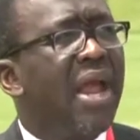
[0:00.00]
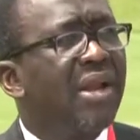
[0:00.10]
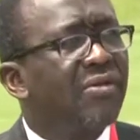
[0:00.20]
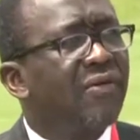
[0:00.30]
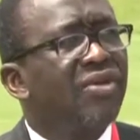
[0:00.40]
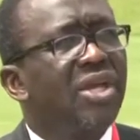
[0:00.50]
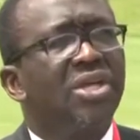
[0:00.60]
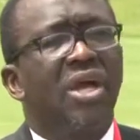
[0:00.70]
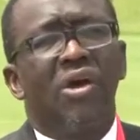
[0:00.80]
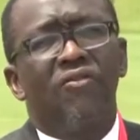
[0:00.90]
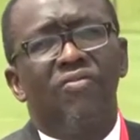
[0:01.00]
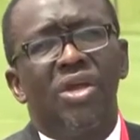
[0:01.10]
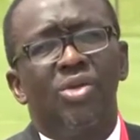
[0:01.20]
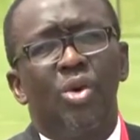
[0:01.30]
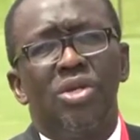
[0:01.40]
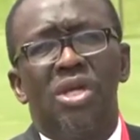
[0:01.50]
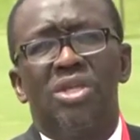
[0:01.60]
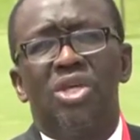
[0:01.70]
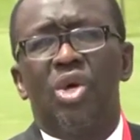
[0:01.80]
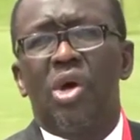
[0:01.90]
Heads of State and Government
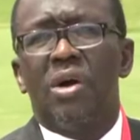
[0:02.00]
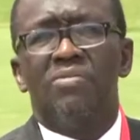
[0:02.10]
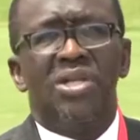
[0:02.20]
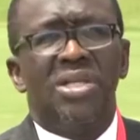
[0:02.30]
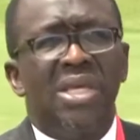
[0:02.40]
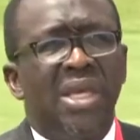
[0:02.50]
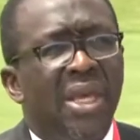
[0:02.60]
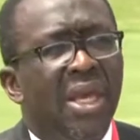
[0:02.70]
Orientation Committee,